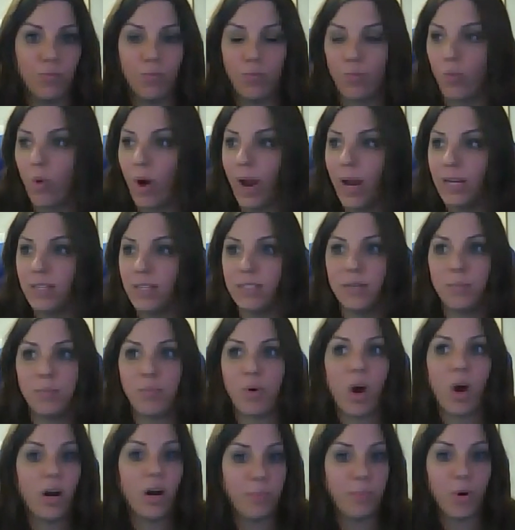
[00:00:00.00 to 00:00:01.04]
raised and
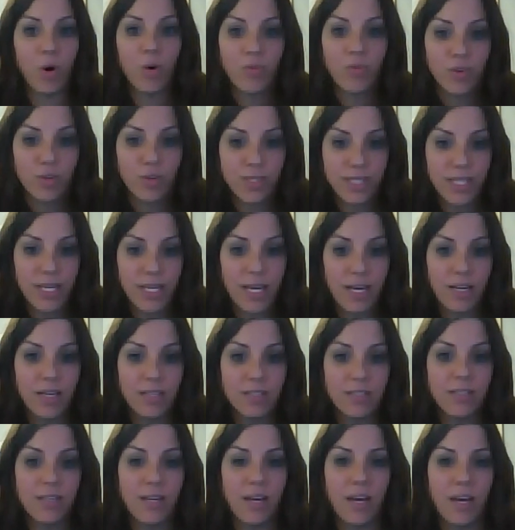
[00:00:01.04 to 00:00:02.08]
brought up
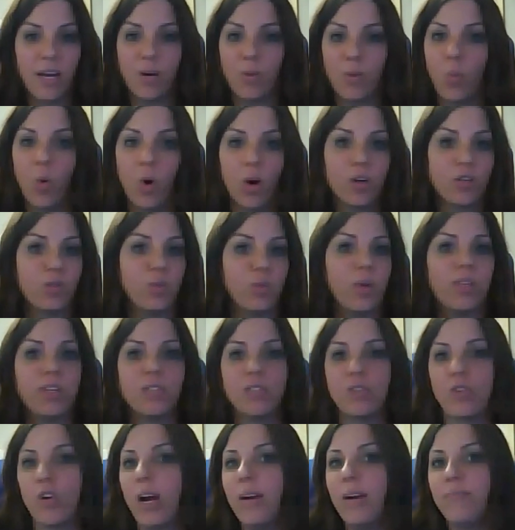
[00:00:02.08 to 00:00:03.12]
overseas and worked with
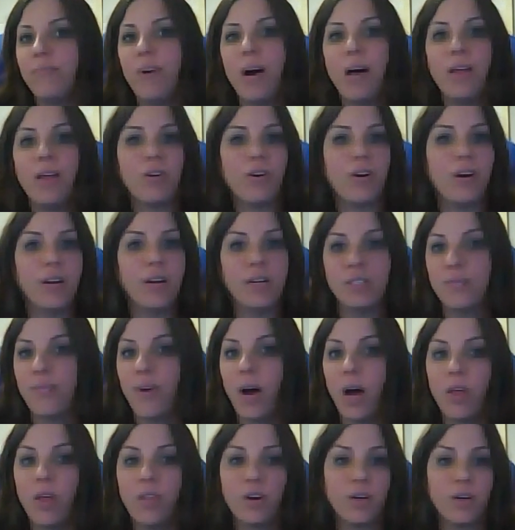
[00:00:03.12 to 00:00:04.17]
his grandfather and his
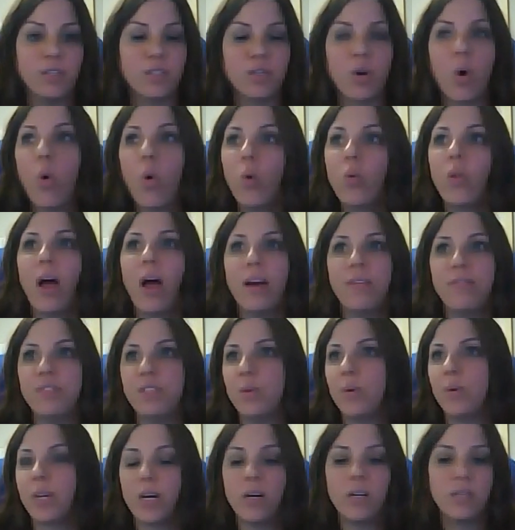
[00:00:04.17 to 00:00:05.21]
father his whole life
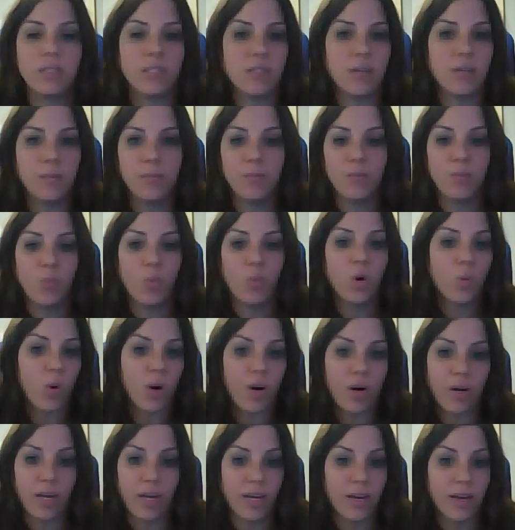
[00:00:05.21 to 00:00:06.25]
doing custom
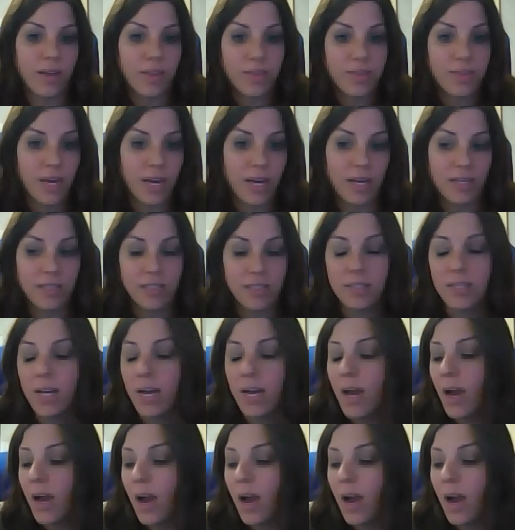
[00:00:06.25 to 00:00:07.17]
woodworking things.